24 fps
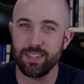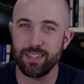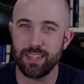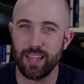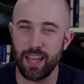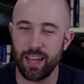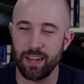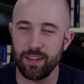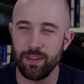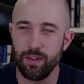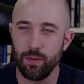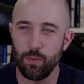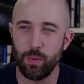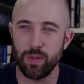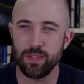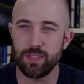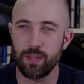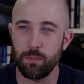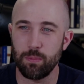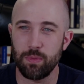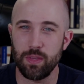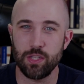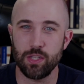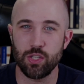that when
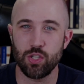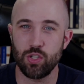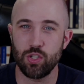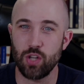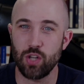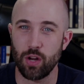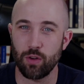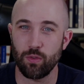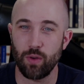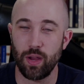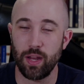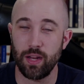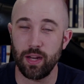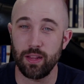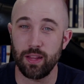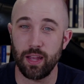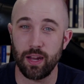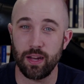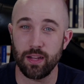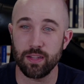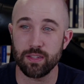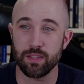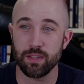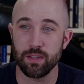something's generated,
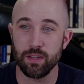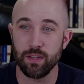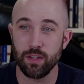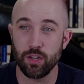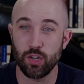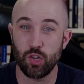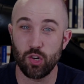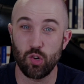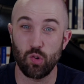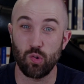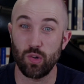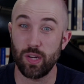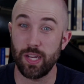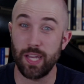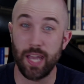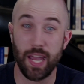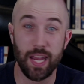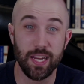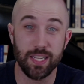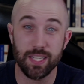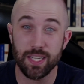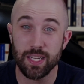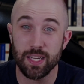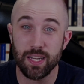that it's
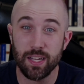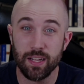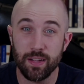created,